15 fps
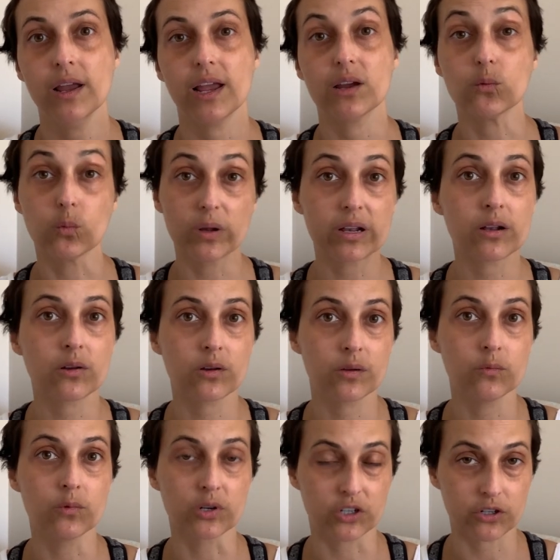It will
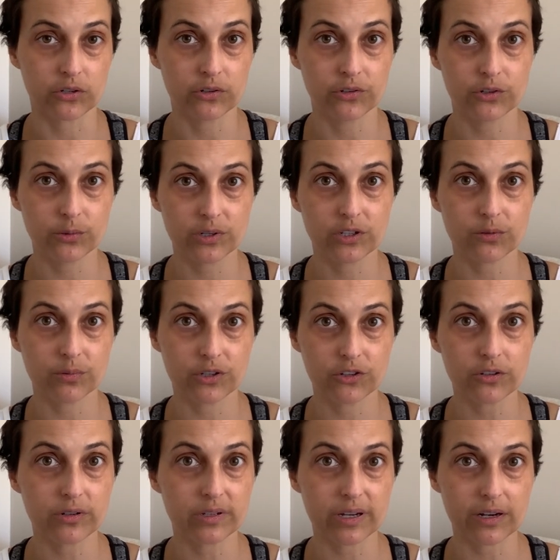return to its
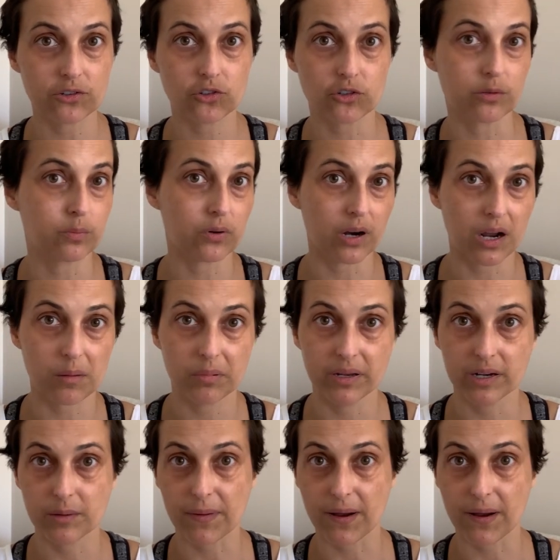original texture probably in